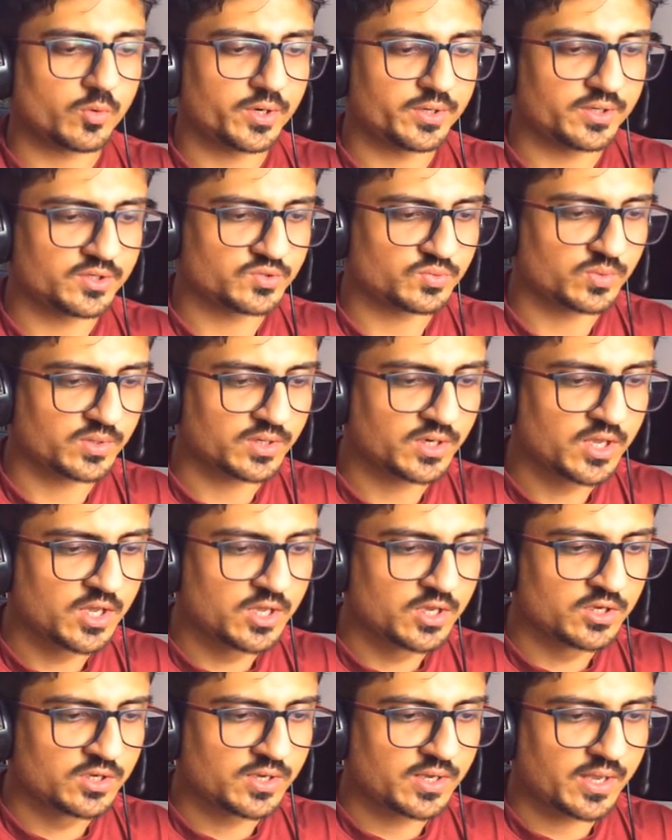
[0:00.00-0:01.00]
avoid this one
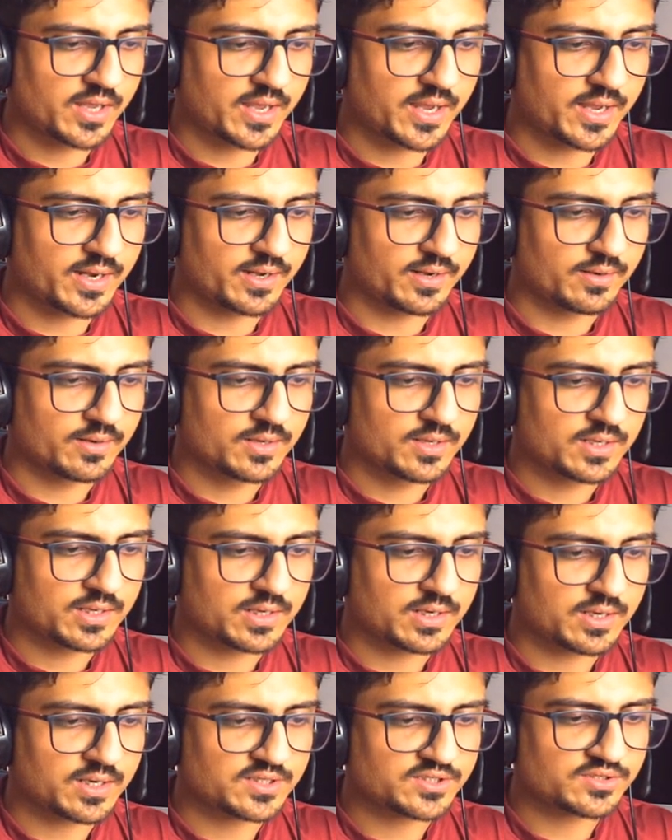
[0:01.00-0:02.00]
and
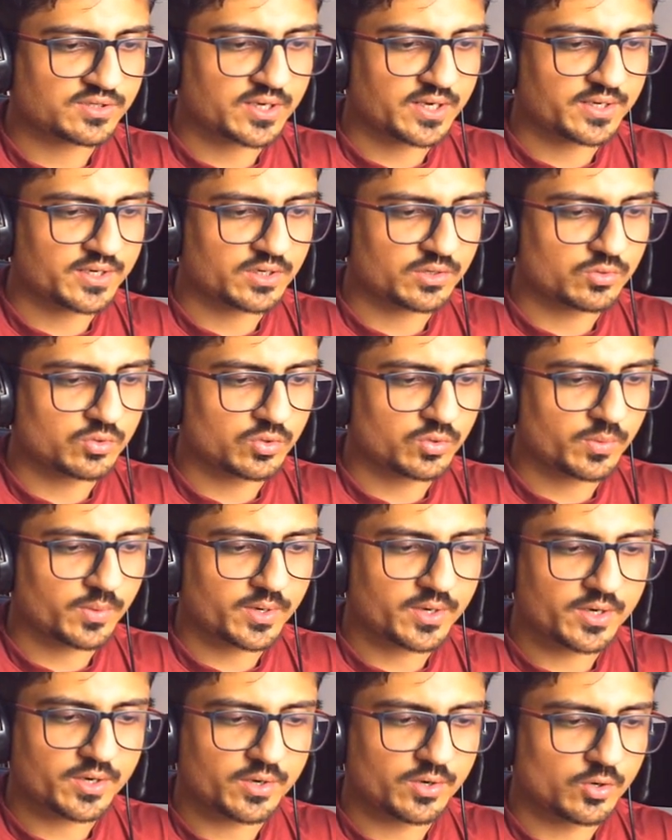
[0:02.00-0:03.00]
cast iron
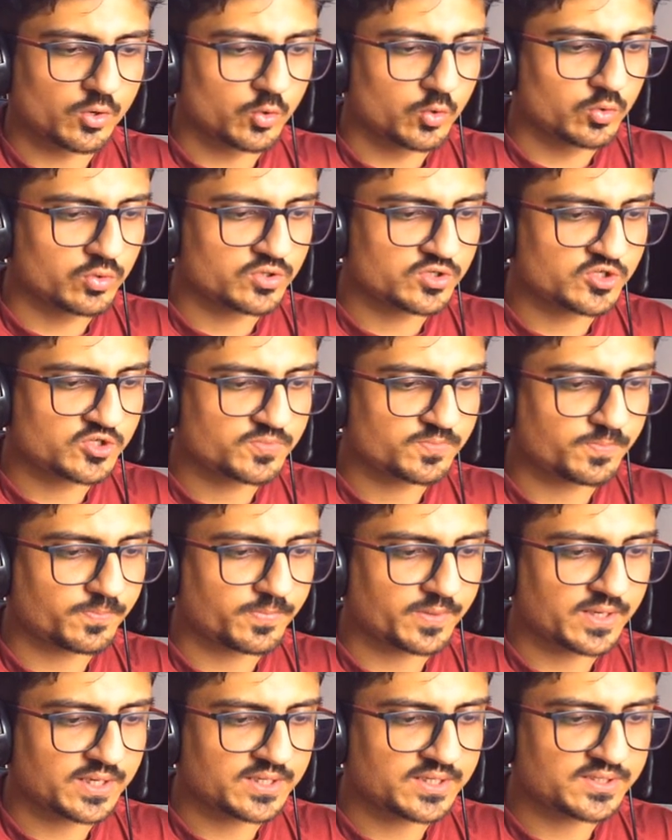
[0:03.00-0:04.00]
cookware no
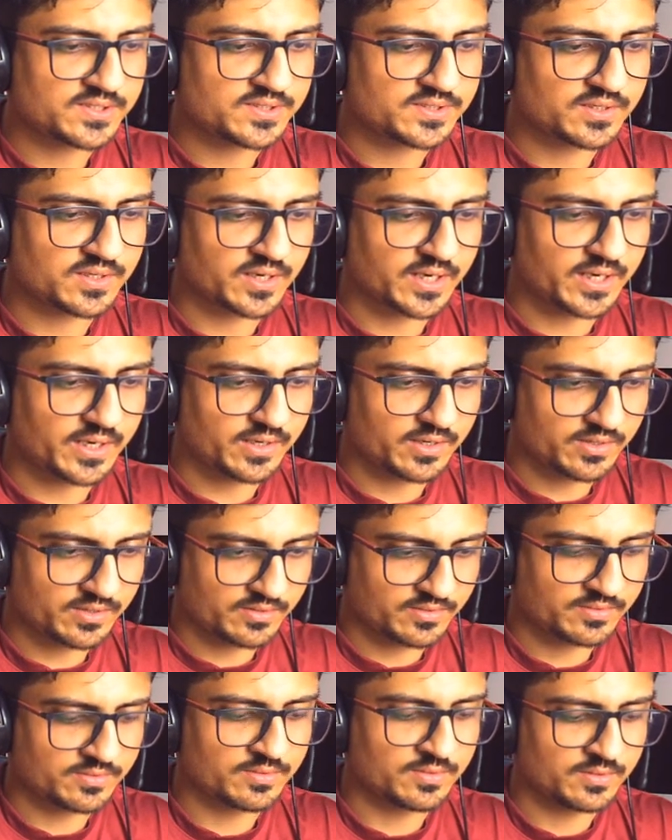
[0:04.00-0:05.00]
spice grinder
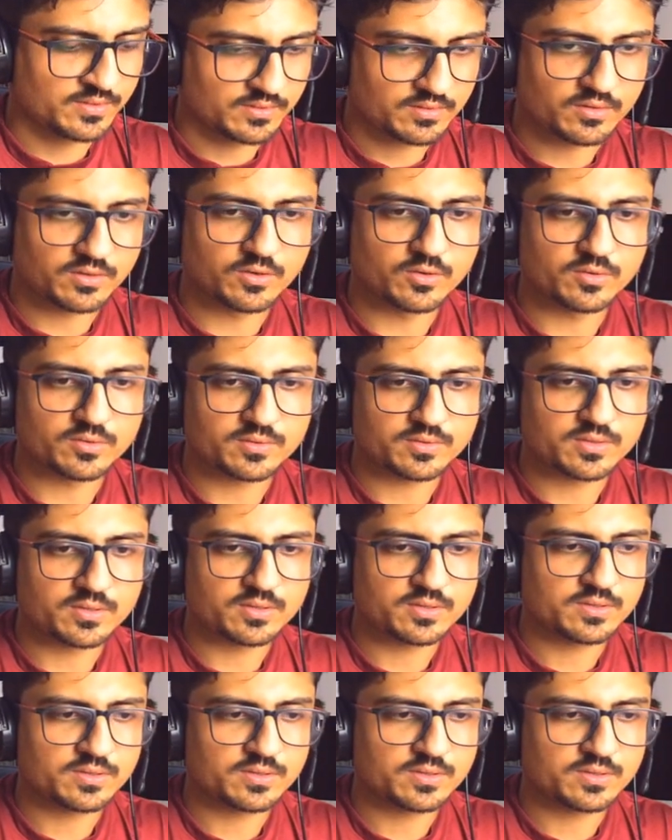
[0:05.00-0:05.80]
good